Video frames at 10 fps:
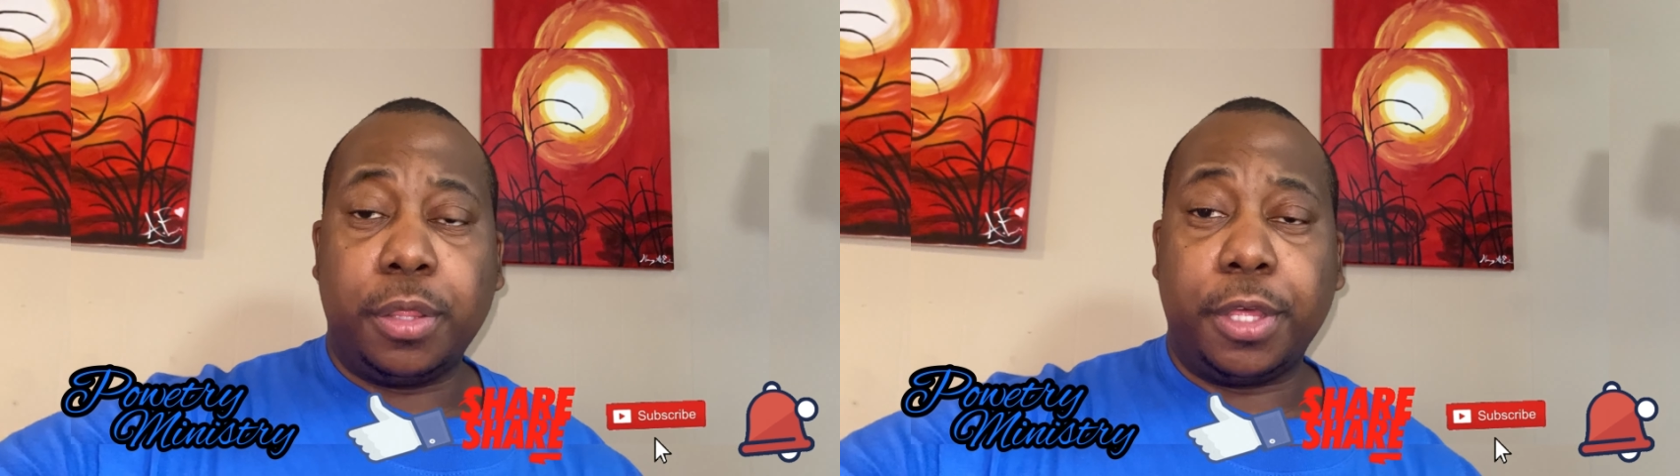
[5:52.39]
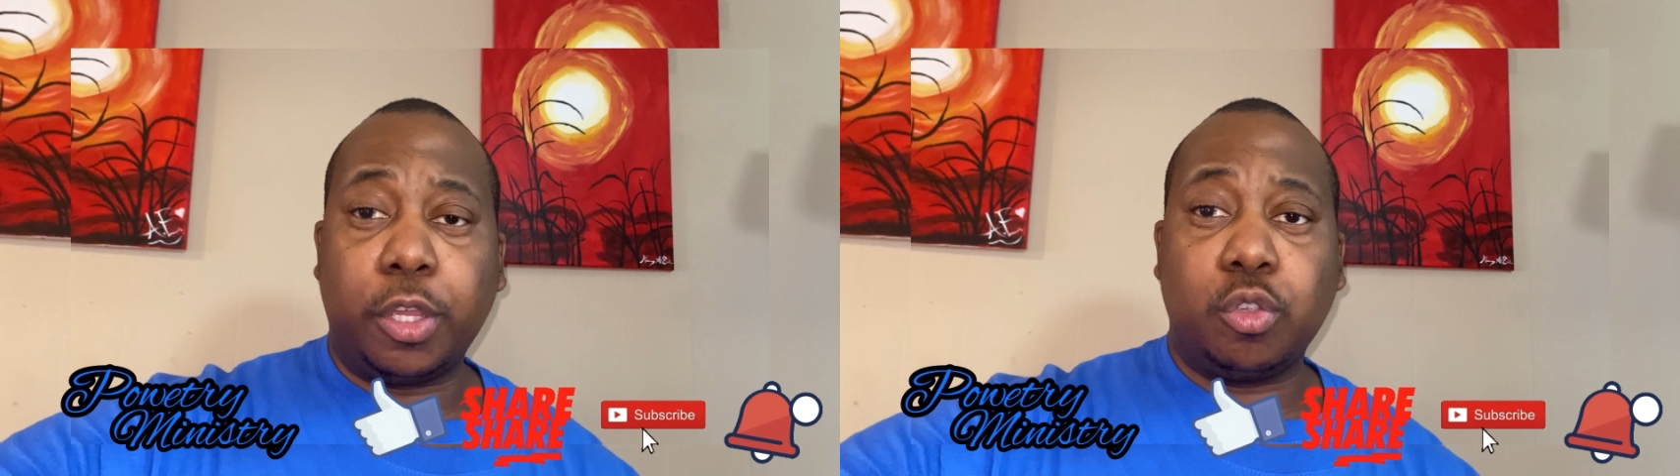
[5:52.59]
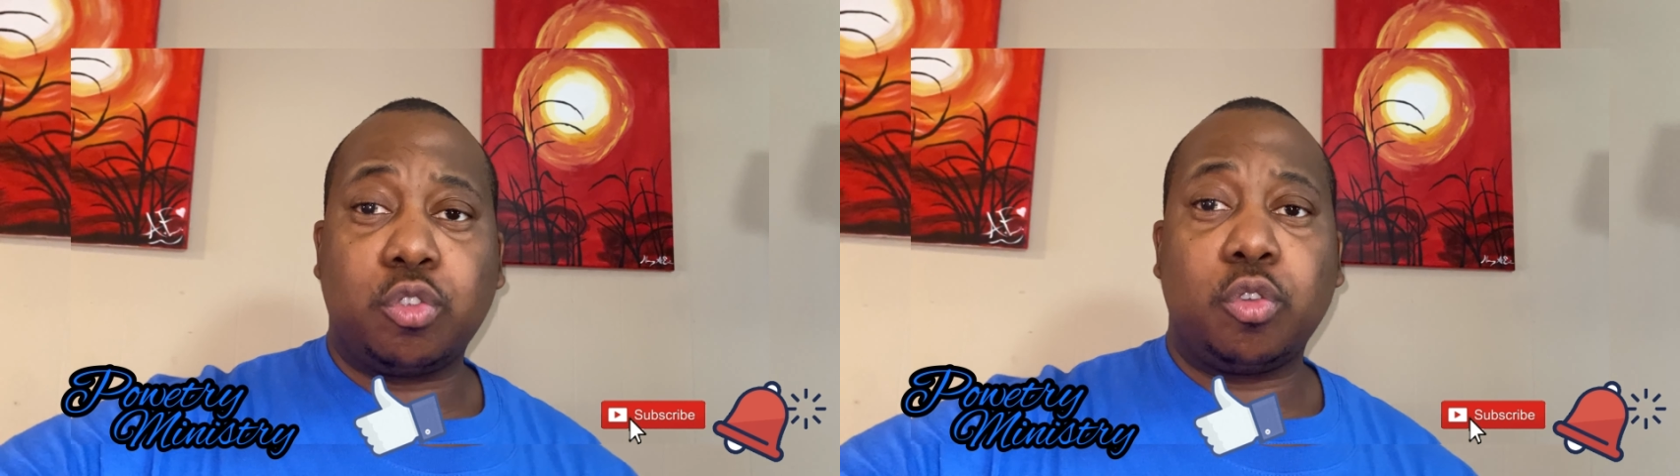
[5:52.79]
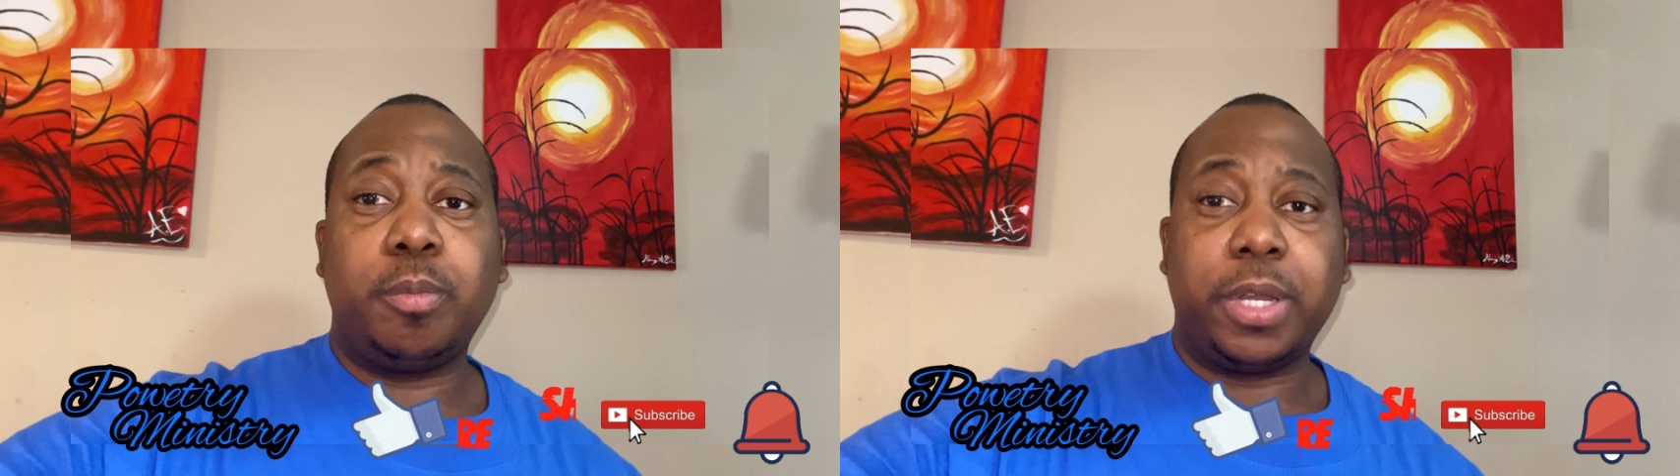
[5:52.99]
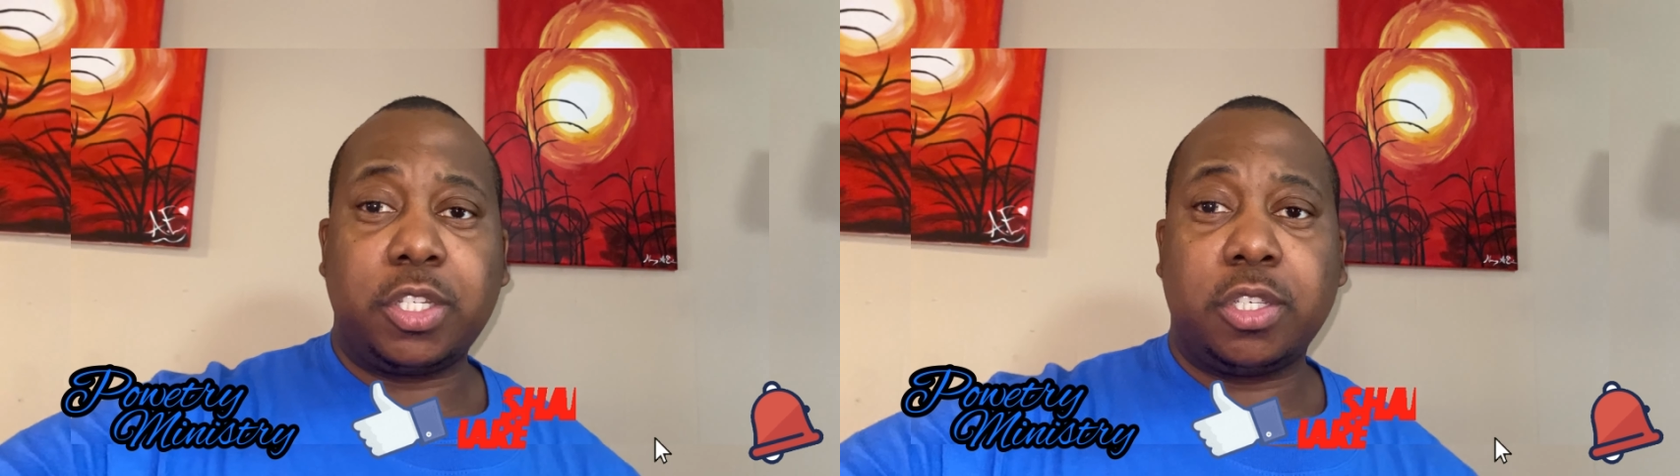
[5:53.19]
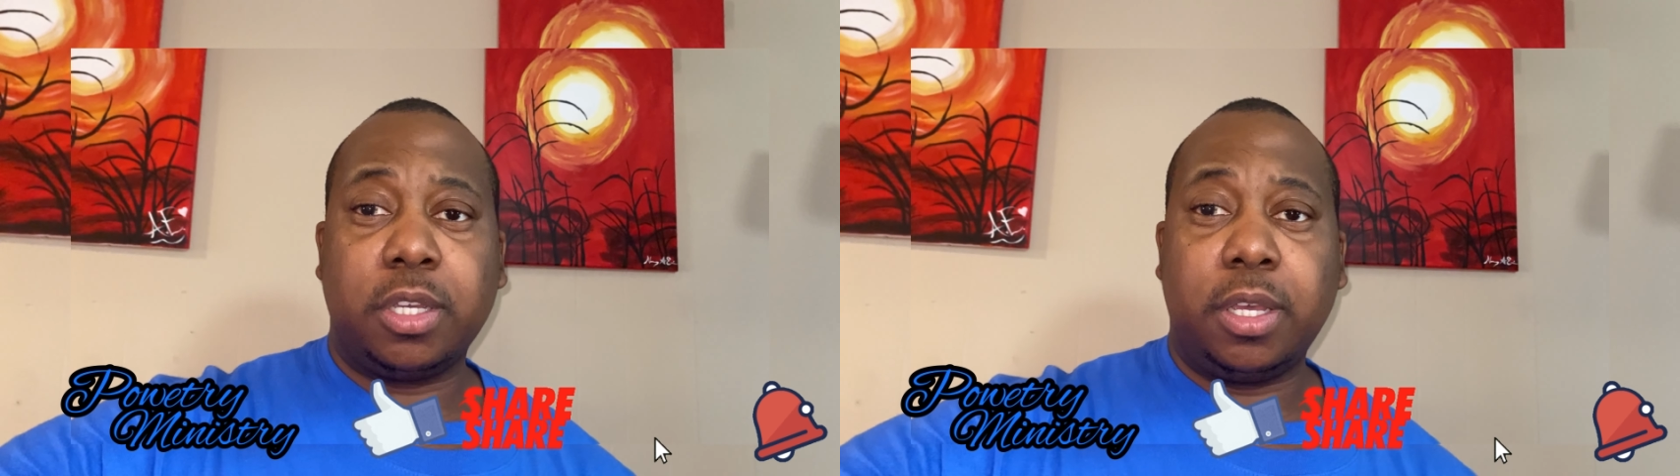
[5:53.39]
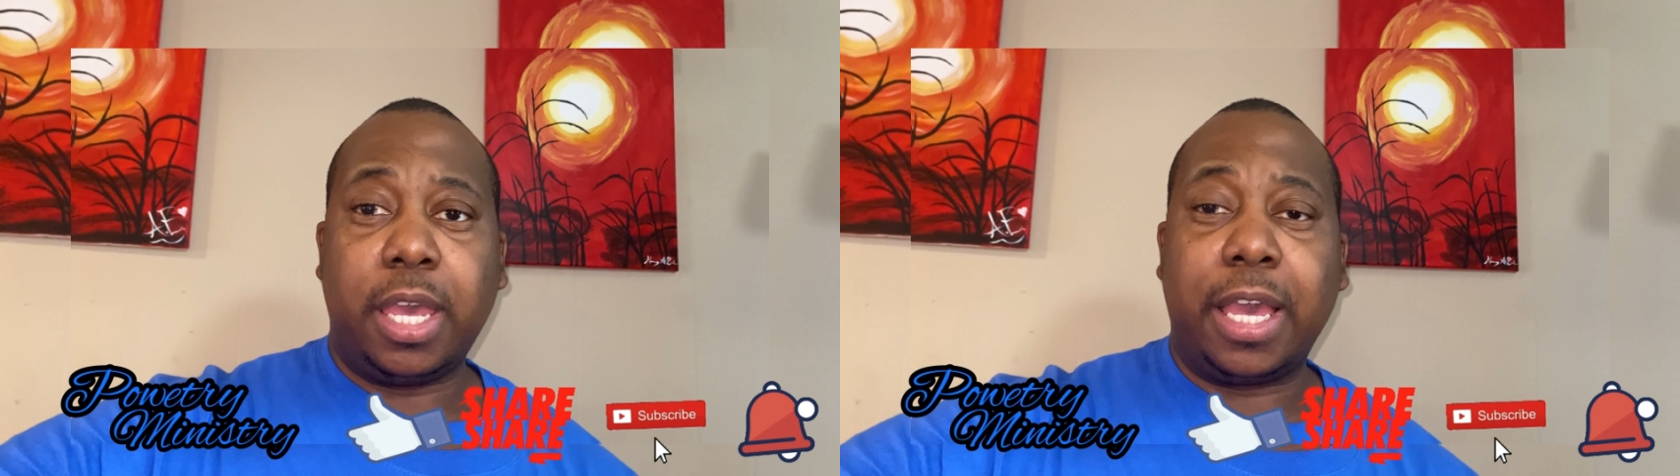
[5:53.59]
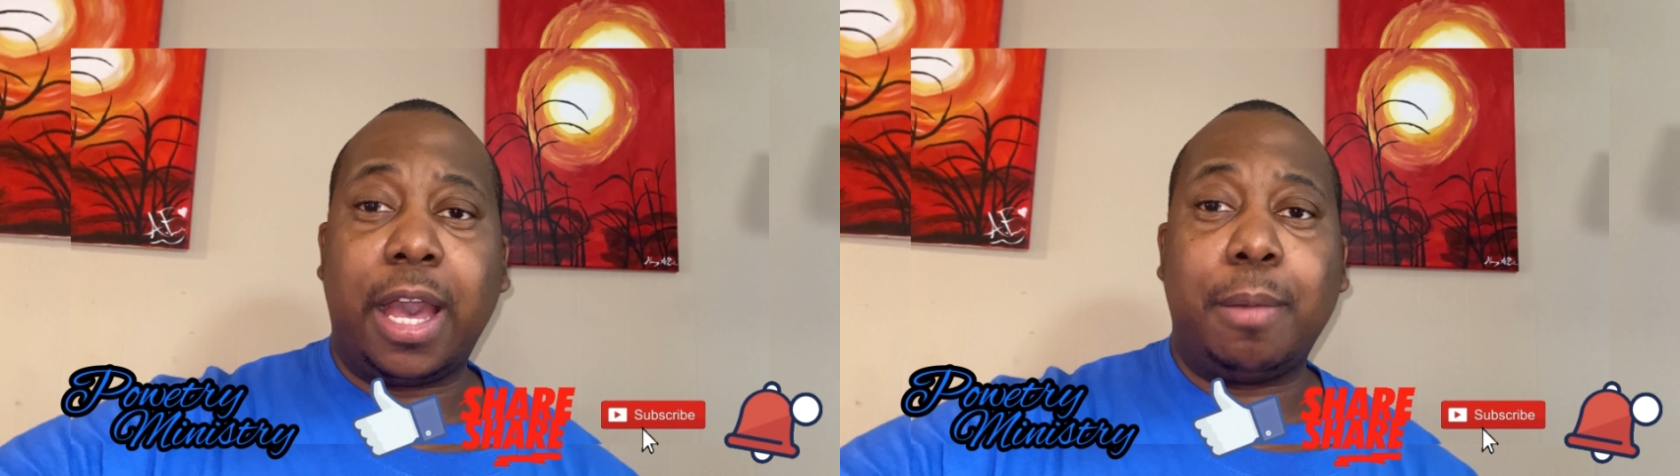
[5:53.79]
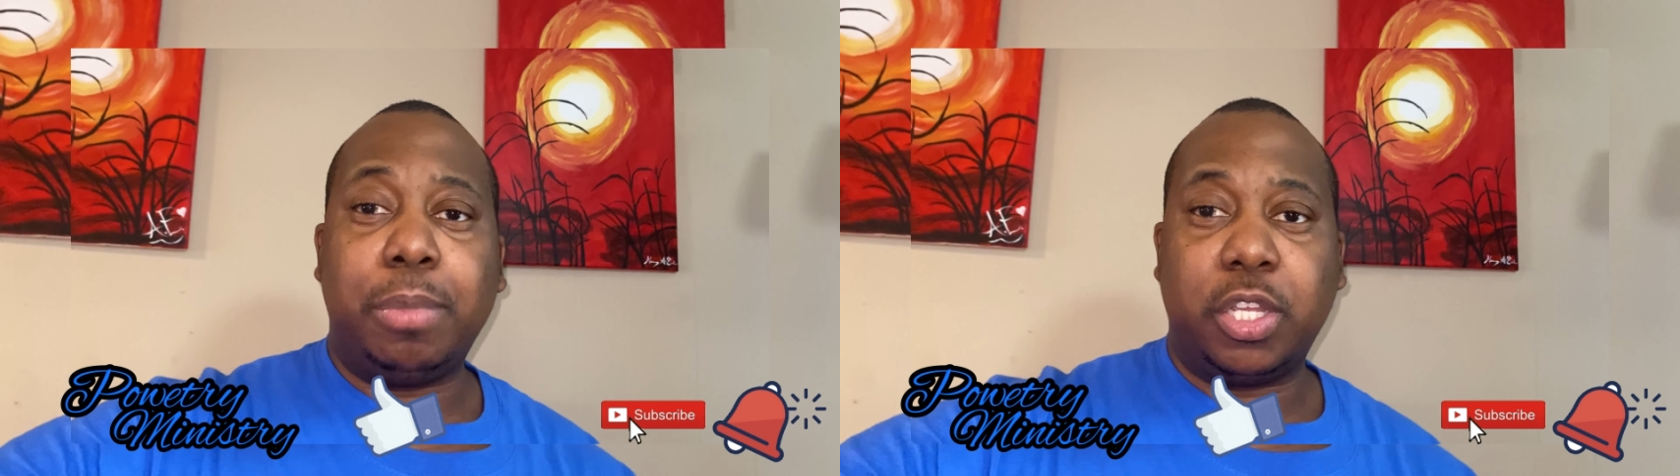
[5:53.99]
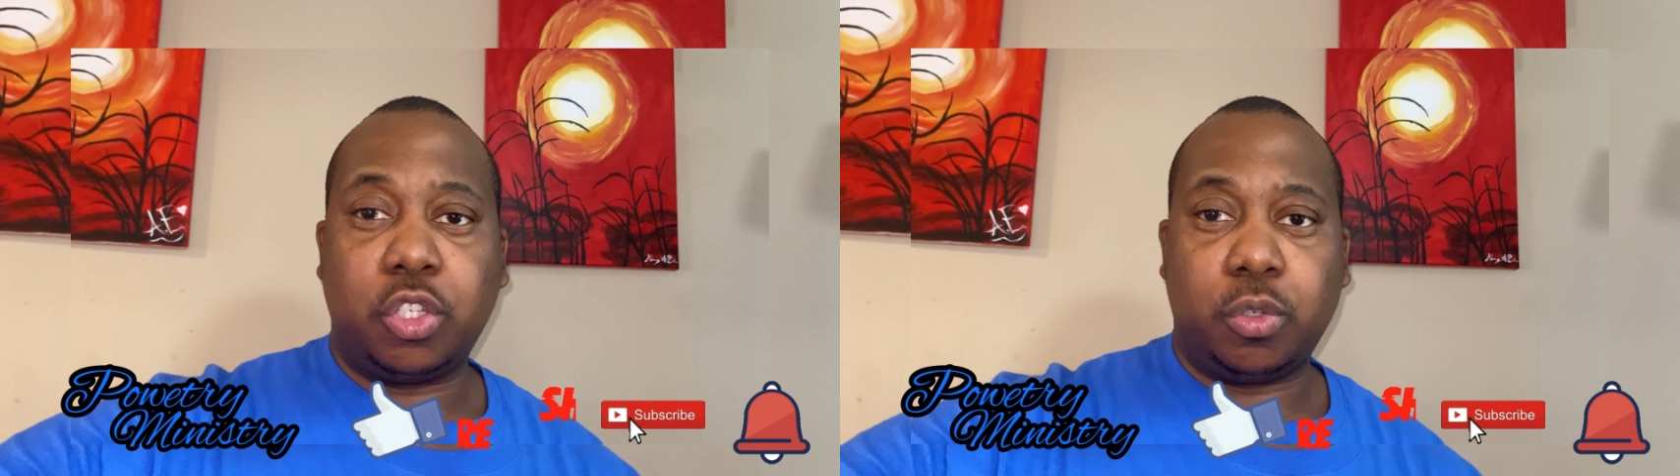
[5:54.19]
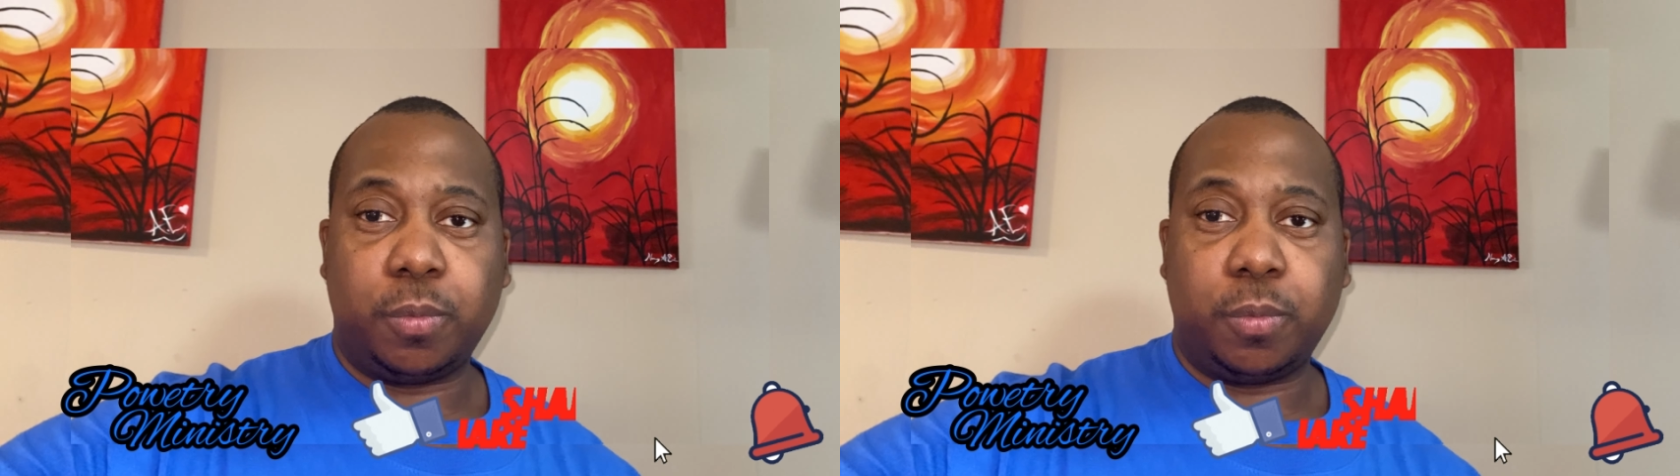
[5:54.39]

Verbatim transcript: Thank you so much and God bless you.